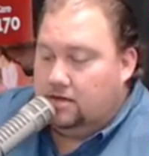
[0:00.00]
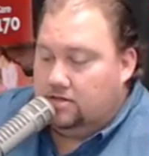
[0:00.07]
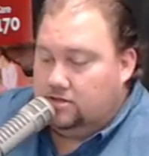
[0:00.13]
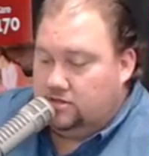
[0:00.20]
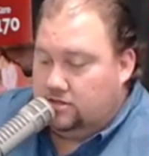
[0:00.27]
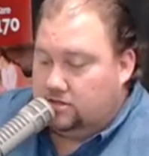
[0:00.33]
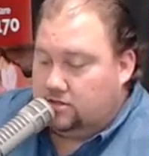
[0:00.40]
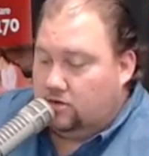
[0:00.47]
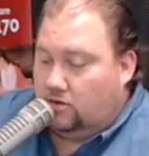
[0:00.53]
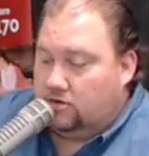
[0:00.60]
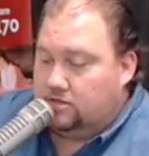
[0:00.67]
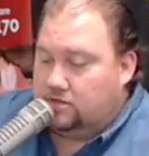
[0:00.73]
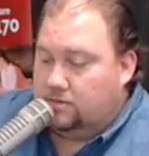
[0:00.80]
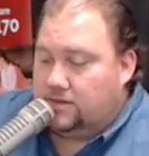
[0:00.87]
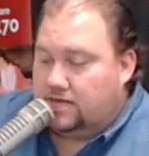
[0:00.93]
just
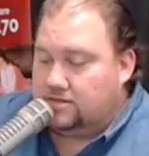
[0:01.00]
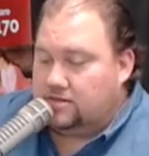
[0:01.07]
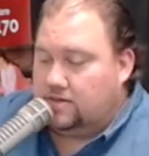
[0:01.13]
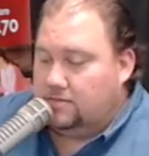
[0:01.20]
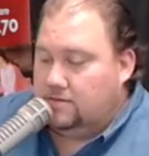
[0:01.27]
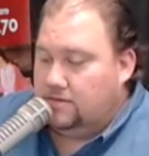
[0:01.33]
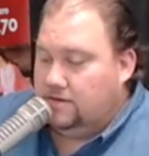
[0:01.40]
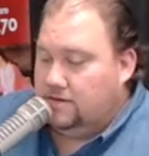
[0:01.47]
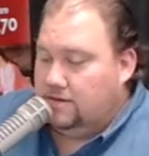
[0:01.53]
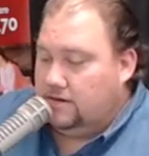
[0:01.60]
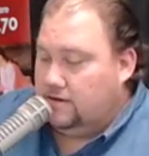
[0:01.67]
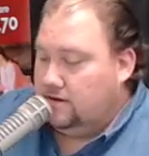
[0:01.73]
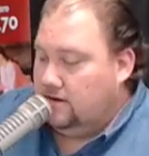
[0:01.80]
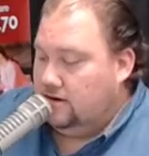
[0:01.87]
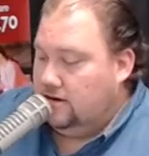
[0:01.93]
told us about some of
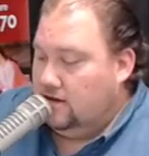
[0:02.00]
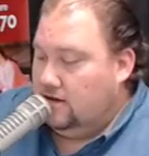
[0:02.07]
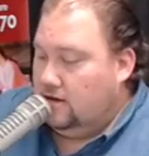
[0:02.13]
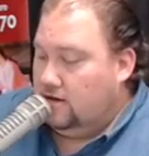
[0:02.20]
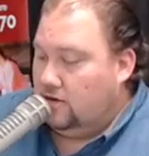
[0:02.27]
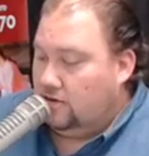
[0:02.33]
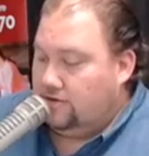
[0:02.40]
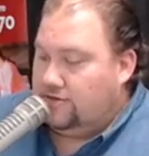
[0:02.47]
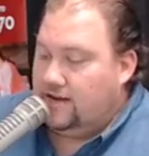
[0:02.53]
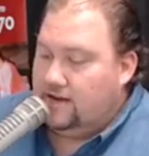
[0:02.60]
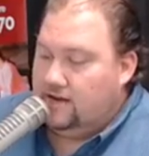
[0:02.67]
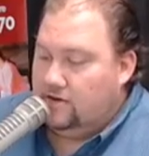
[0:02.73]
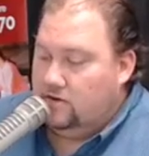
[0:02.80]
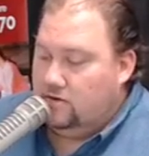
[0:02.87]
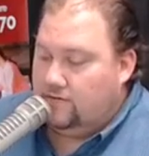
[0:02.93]
the. Oh,
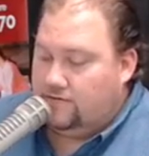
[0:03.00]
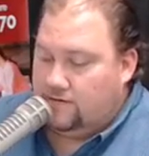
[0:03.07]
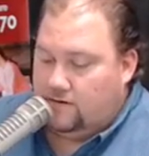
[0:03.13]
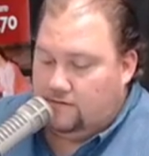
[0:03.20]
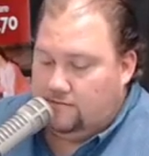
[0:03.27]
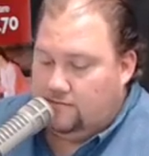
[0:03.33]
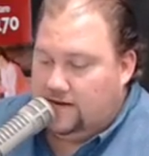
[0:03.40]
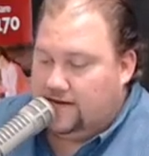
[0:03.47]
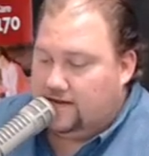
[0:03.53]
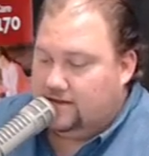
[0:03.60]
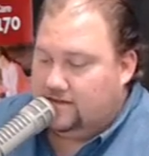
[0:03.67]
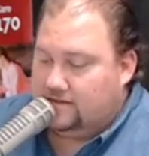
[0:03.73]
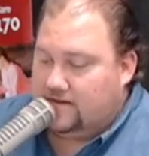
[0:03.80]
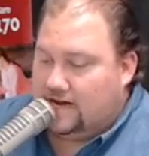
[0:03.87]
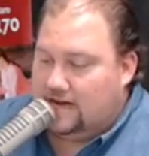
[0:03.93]
thank you for making
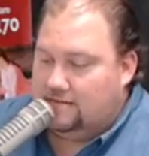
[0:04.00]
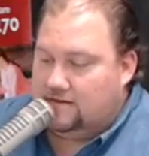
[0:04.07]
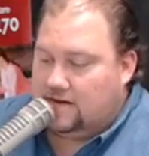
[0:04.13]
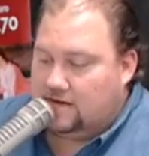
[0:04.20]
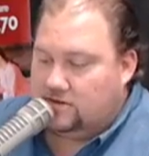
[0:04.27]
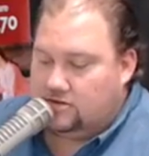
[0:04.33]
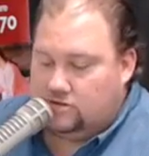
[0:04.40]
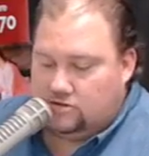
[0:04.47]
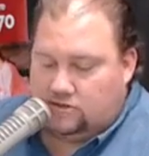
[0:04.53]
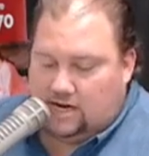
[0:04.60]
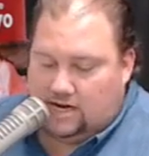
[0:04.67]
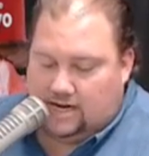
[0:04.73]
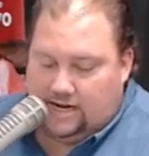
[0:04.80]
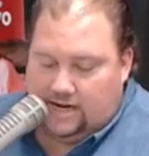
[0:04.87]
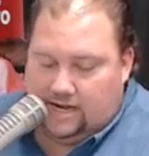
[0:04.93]
the time, Dr.
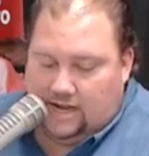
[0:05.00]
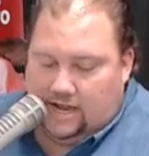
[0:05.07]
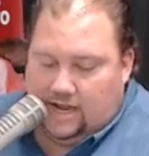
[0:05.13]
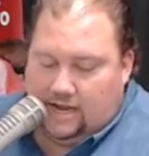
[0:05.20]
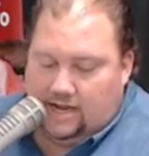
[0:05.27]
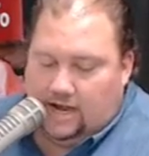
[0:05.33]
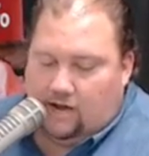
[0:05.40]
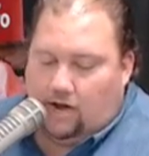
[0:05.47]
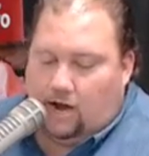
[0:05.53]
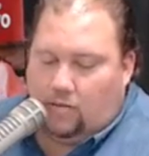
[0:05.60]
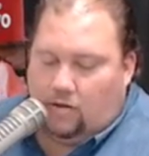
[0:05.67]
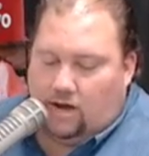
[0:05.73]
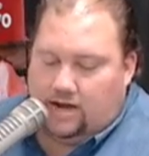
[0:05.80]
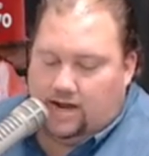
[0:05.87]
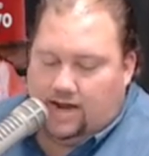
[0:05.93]
Andrade. Now, I
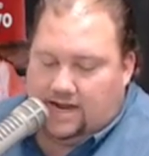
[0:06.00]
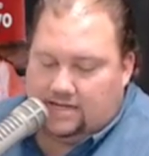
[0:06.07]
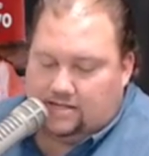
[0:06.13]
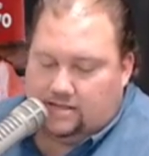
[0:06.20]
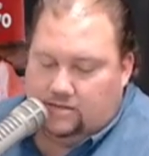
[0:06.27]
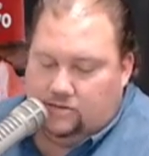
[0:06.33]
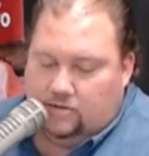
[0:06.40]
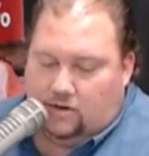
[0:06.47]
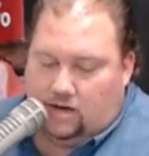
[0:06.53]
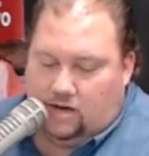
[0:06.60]
want to ask you,